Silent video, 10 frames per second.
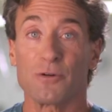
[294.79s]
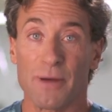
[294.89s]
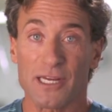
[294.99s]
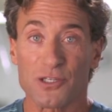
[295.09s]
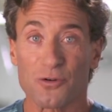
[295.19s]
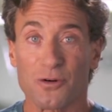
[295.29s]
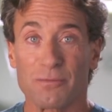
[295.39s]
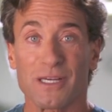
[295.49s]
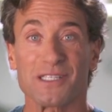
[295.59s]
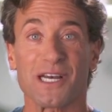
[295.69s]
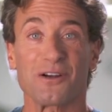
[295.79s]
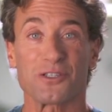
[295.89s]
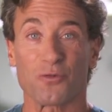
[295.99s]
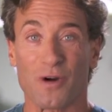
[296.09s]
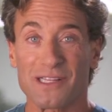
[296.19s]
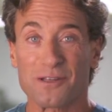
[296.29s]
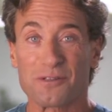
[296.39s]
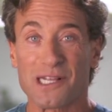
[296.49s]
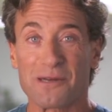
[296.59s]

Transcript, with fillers: would make sure, because I also write those